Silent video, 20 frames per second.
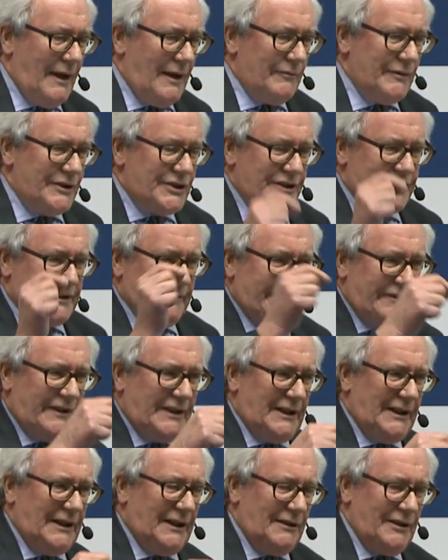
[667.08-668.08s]
which is a
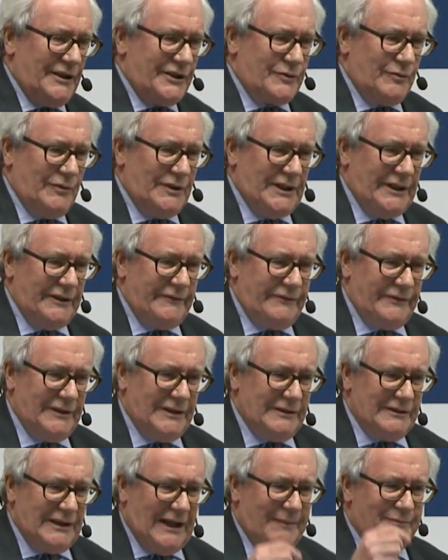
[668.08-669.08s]
funny English word
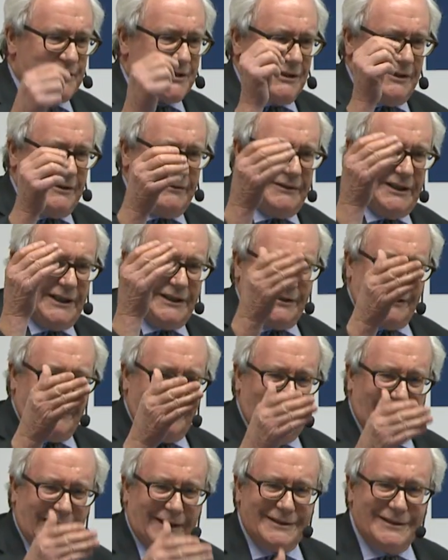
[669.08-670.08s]
for absolutely
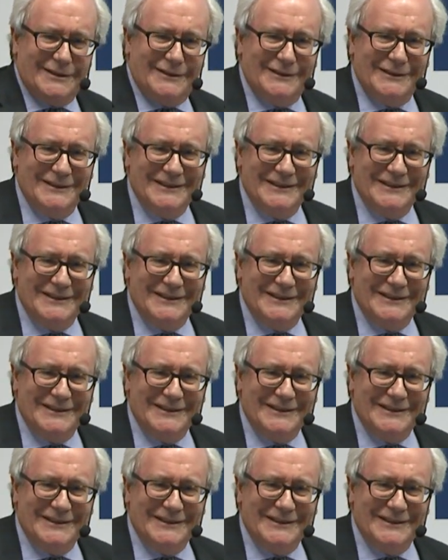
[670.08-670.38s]
correct